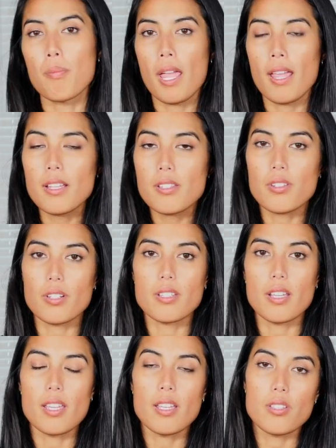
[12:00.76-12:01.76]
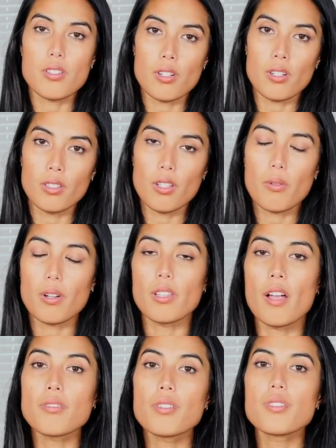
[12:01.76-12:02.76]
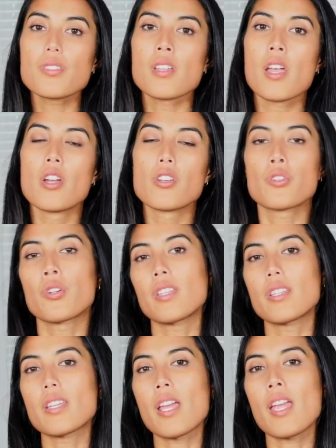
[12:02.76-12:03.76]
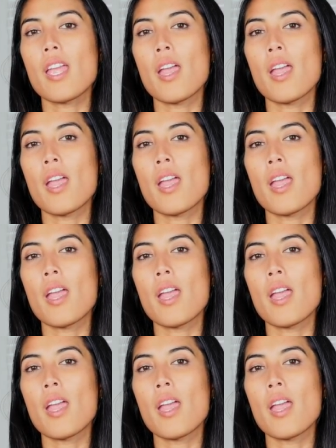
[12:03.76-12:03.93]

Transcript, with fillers: pace or to hit certain lower levels during the day,